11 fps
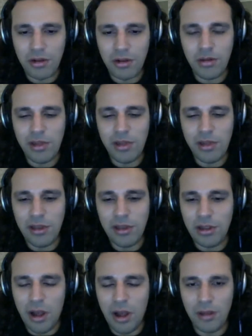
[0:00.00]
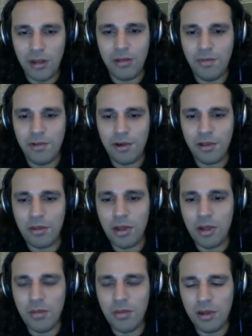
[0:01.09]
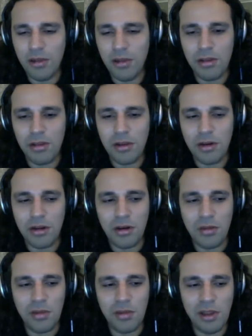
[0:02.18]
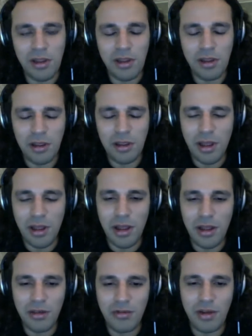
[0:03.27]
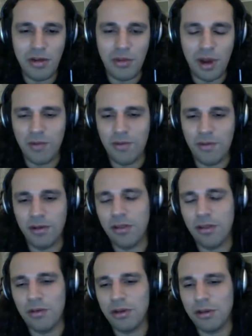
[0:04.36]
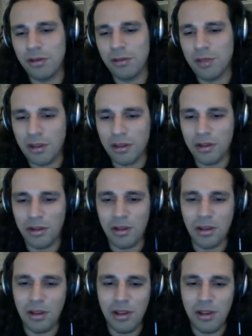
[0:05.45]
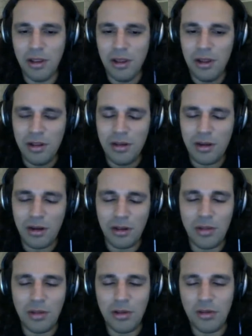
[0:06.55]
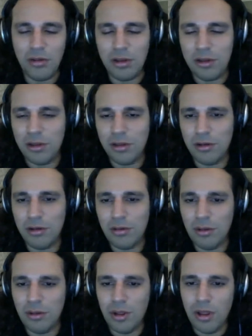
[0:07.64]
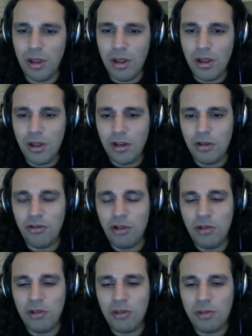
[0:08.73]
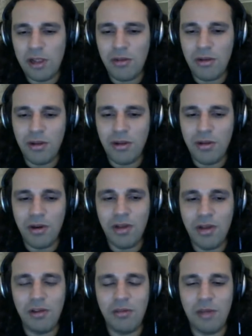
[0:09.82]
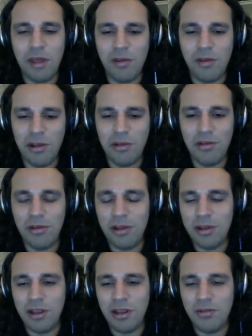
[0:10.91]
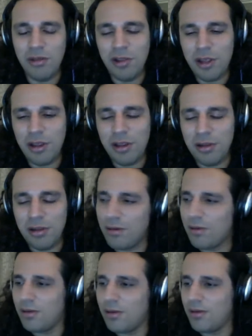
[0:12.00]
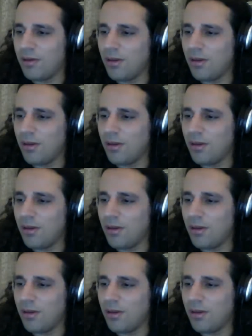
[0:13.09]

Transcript: to be awesome for some companies, and they're going to be uh, a train wreck for another ones because they, they're not able to do it. So you should always pick whatever is best for you in the end of the day. Yes.